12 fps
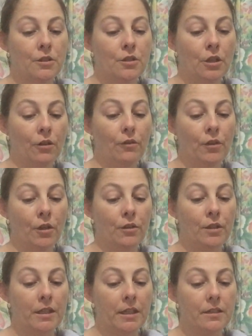don't know
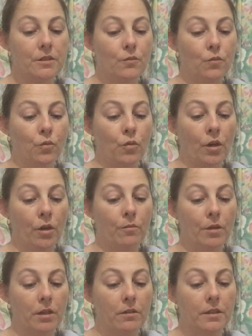yet what
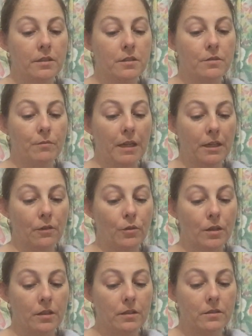I'm going to make
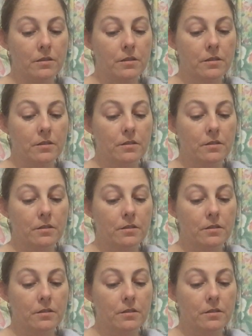with it.